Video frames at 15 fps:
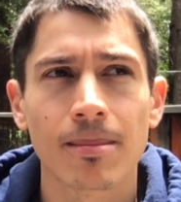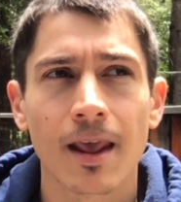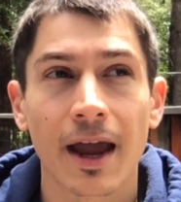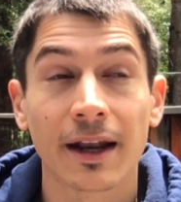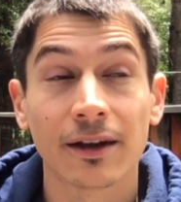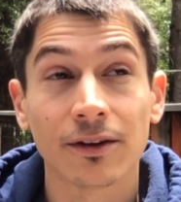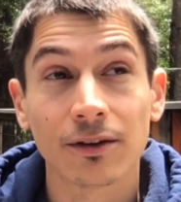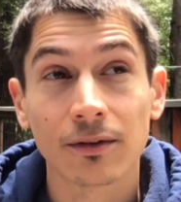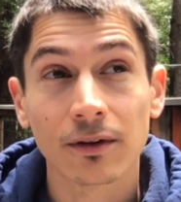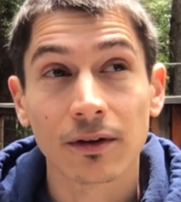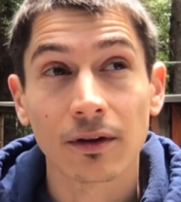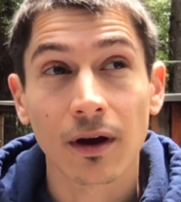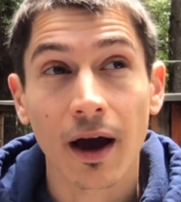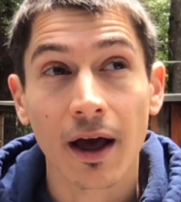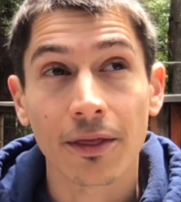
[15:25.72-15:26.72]
And
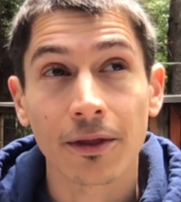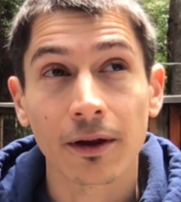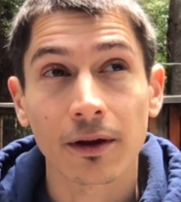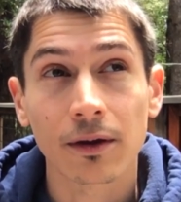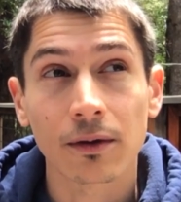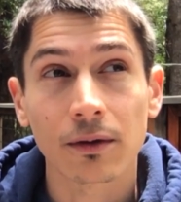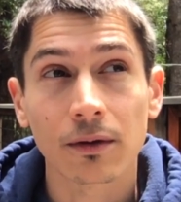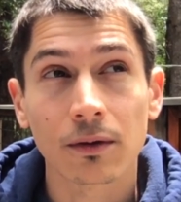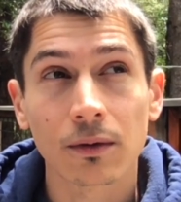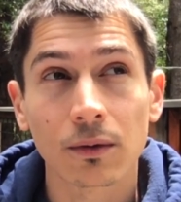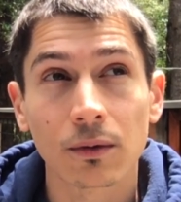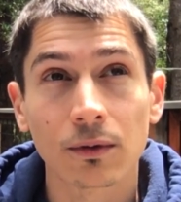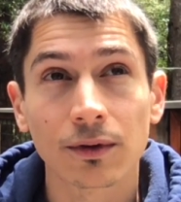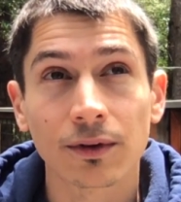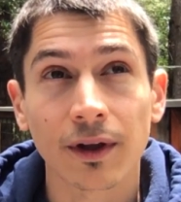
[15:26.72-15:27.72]
I think
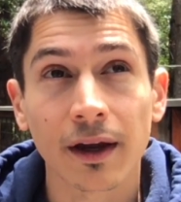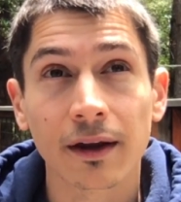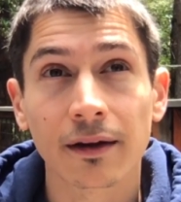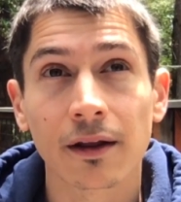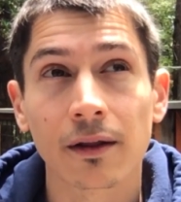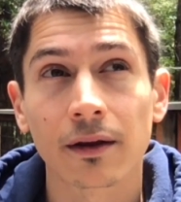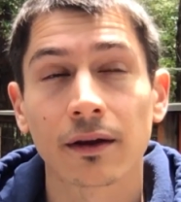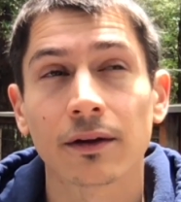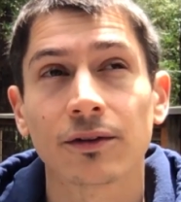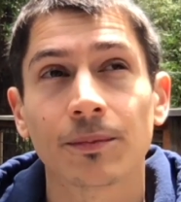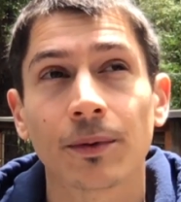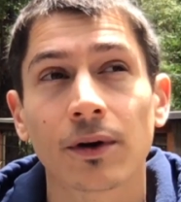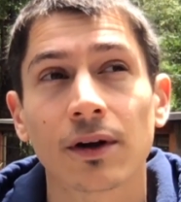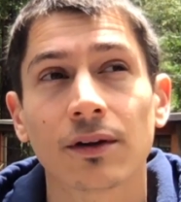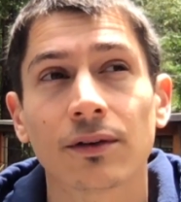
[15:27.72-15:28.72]
psychedelic
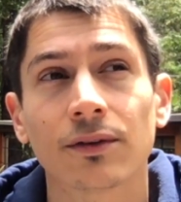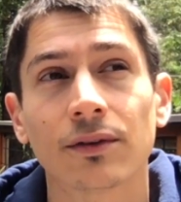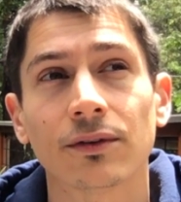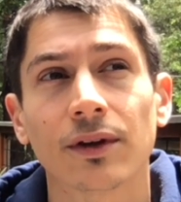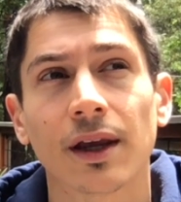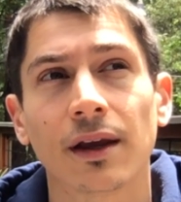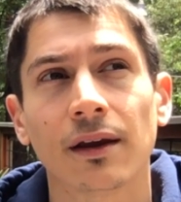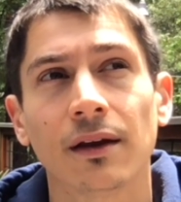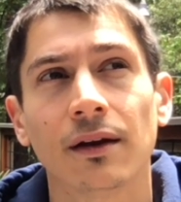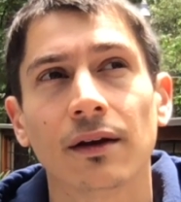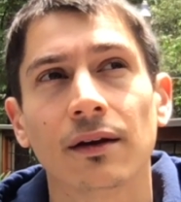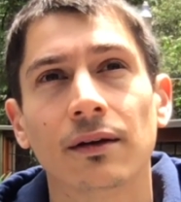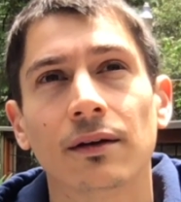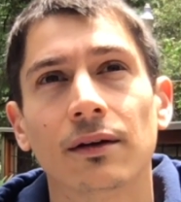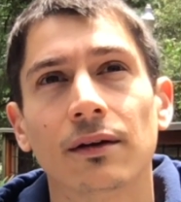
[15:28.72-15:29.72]
experiences
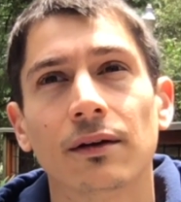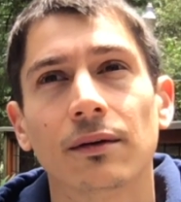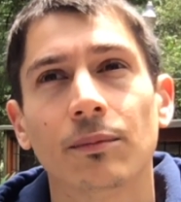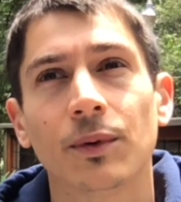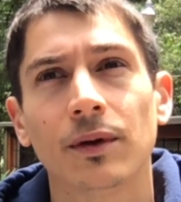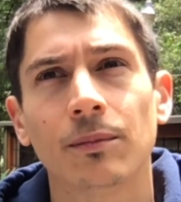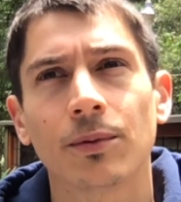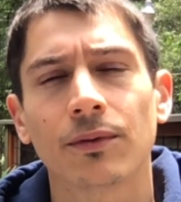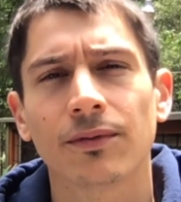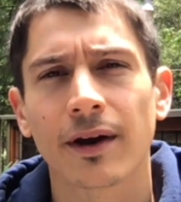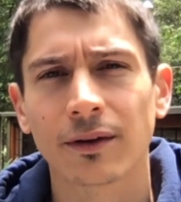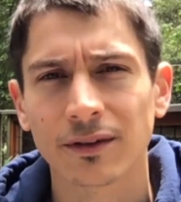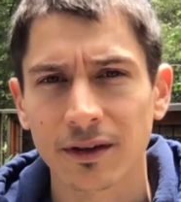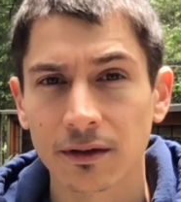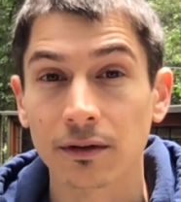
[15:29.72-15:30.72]
can be
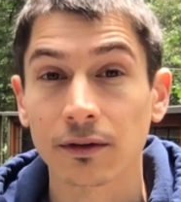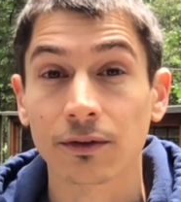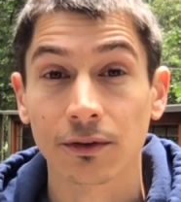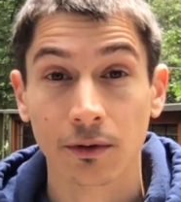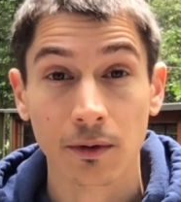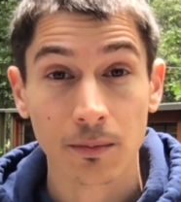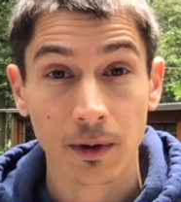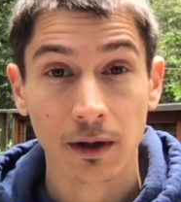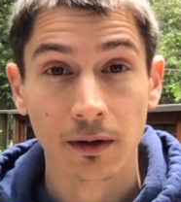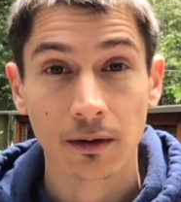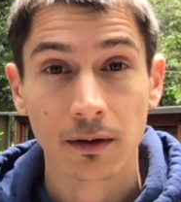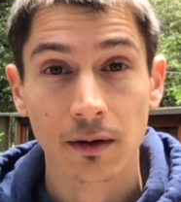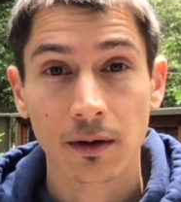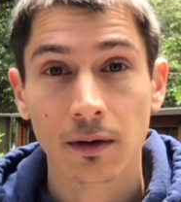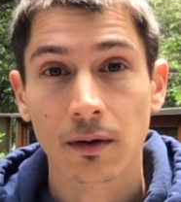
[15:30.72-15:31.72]
profoundly disturbing
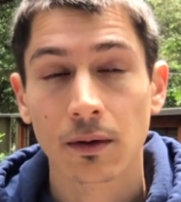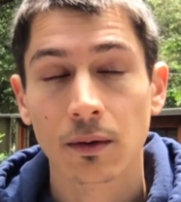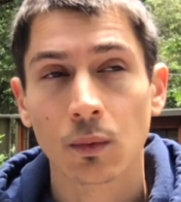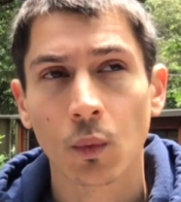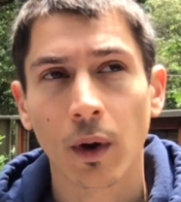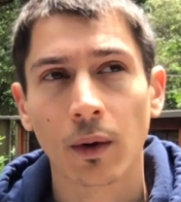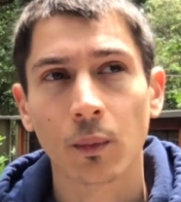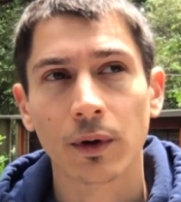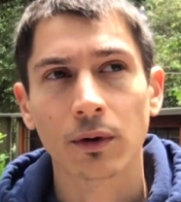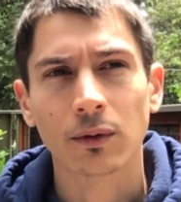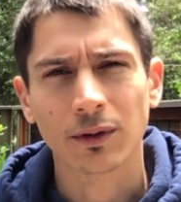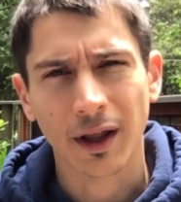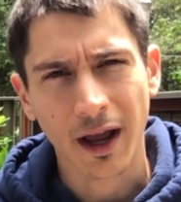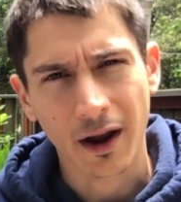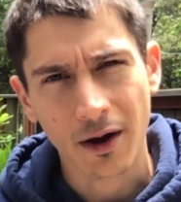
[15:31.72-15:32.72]
when we don't
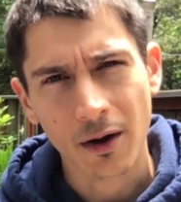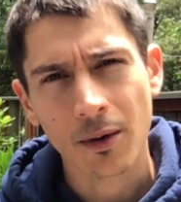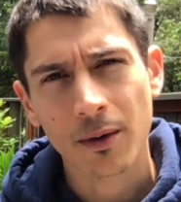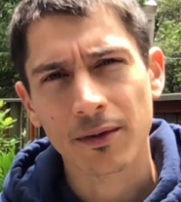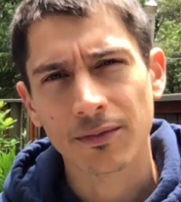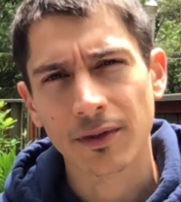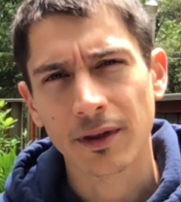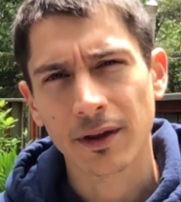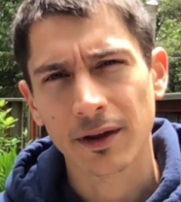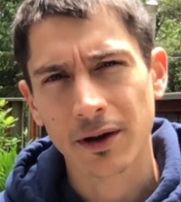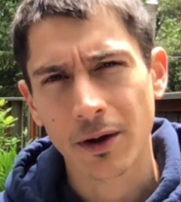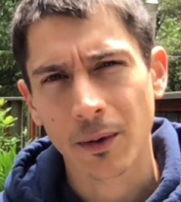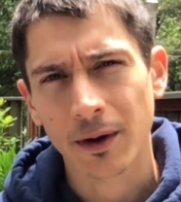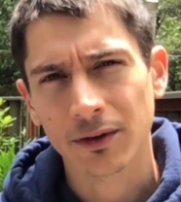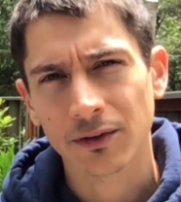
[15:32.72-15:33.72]
let go of the
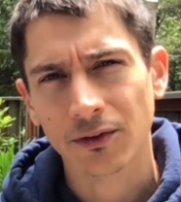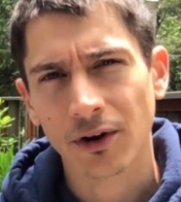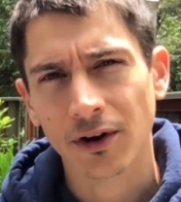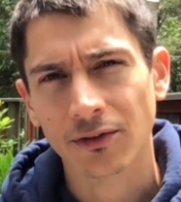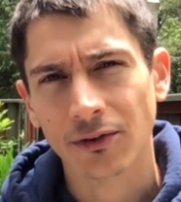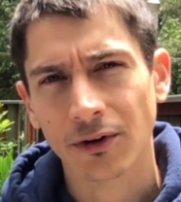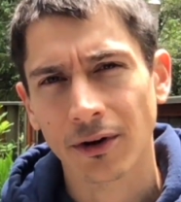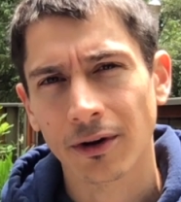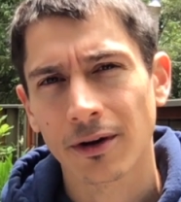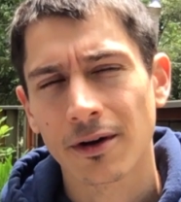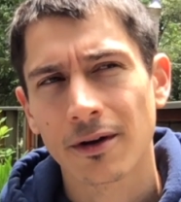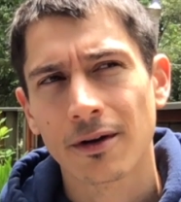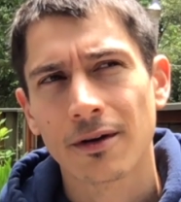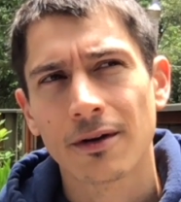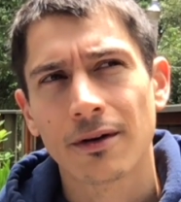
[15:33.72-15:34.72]
egoic structure
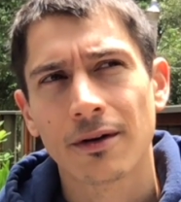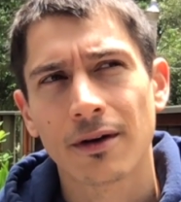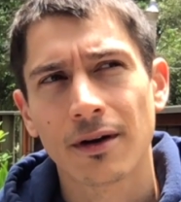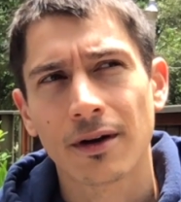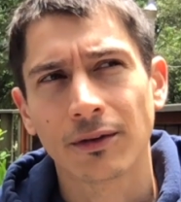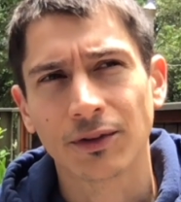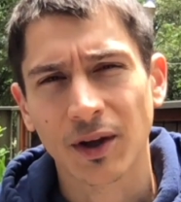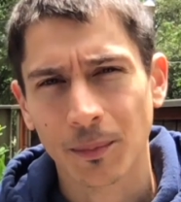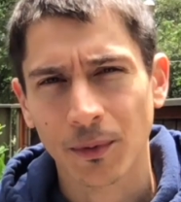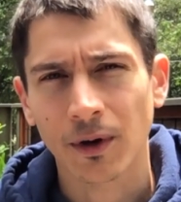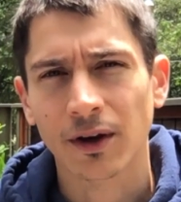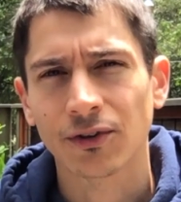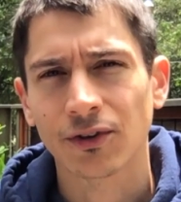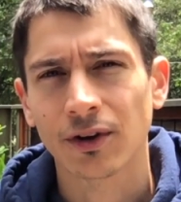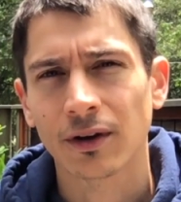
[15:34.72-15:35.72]
of
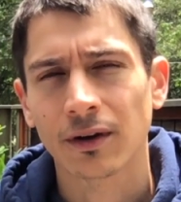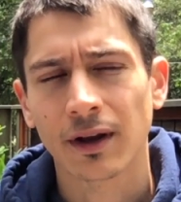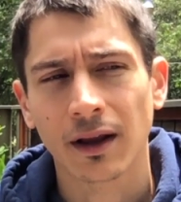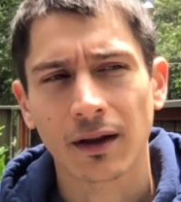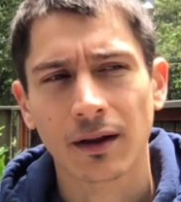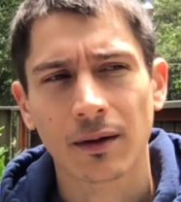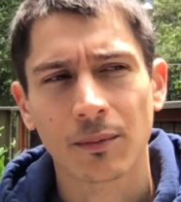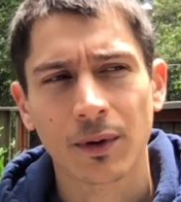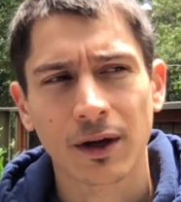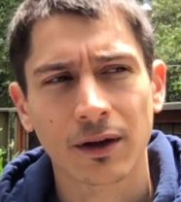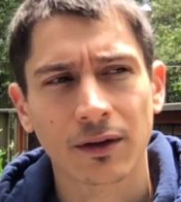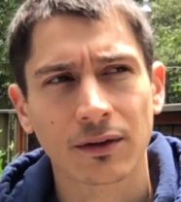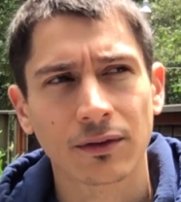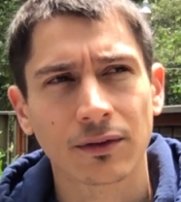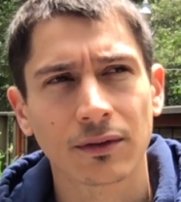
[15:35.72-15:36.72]
separation,
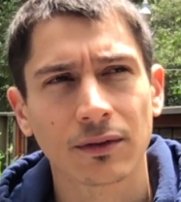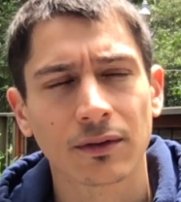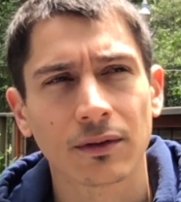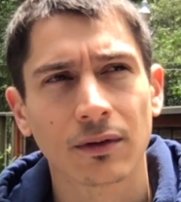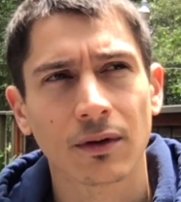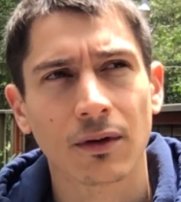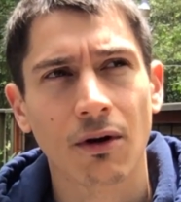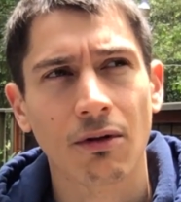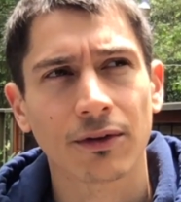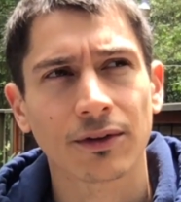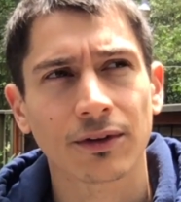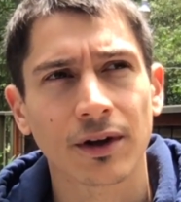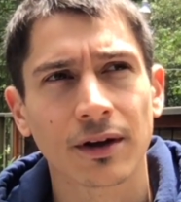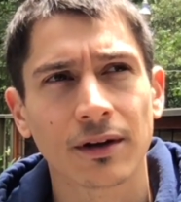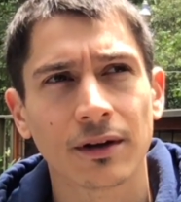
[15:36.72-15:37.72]
because all of a
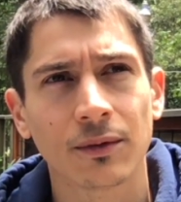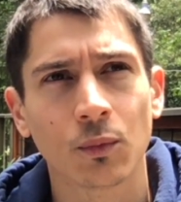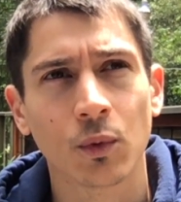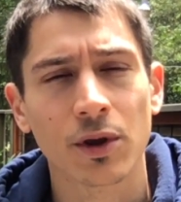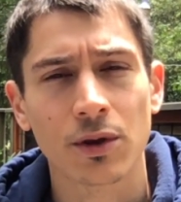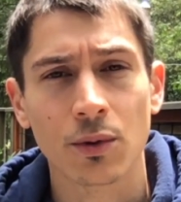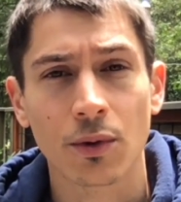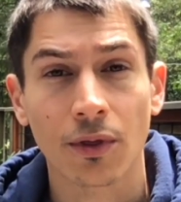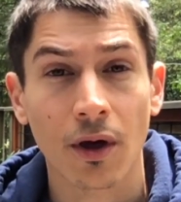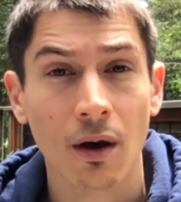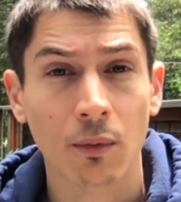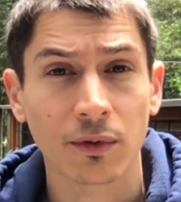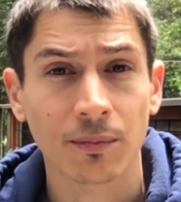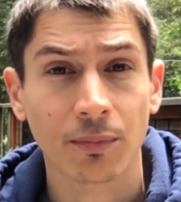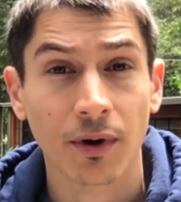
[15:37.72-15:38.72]
sudden what you thought
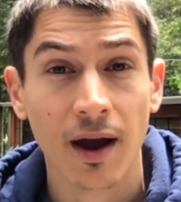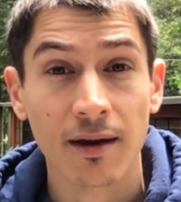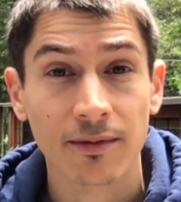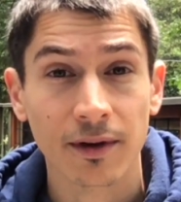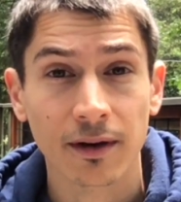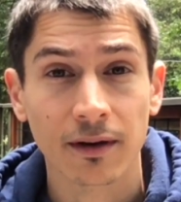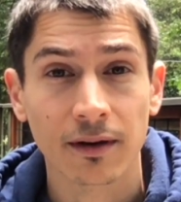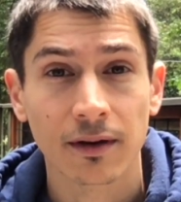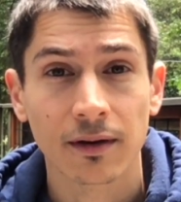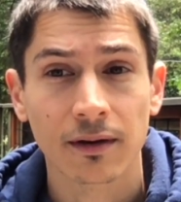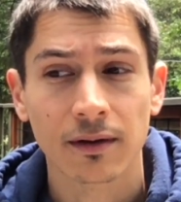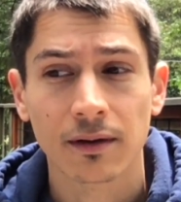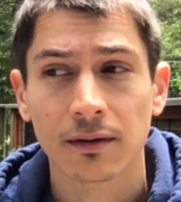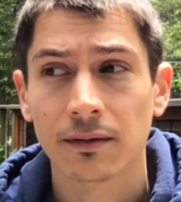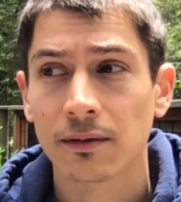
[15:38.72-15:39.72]
was private
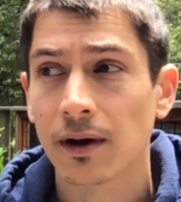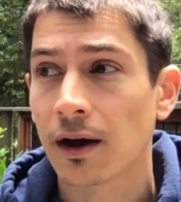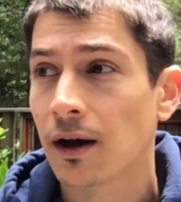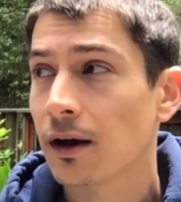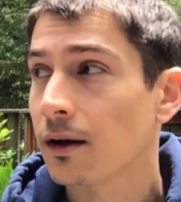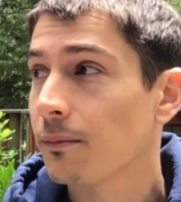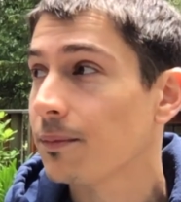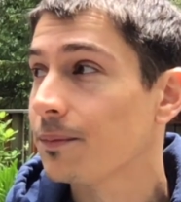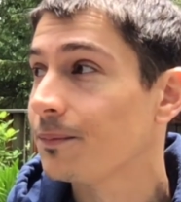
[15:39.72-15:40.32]
um,